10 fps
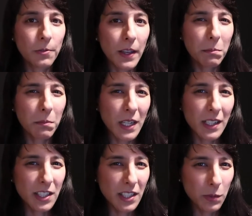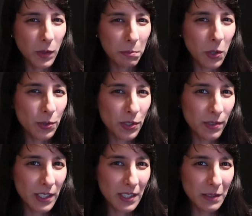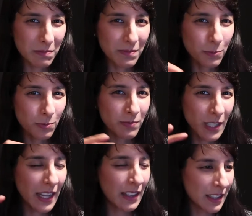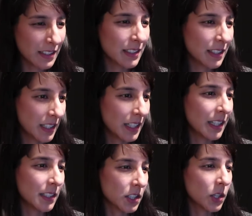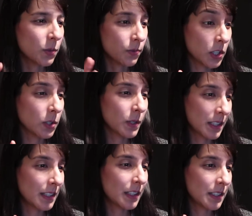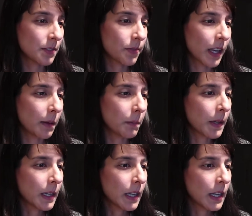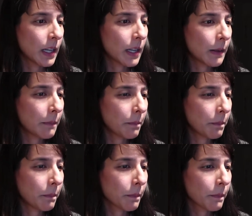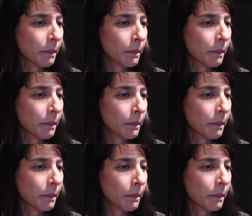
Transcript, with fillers: Feb March is when most of us are we're getting into the year. So for you, it, it is Feb. Um,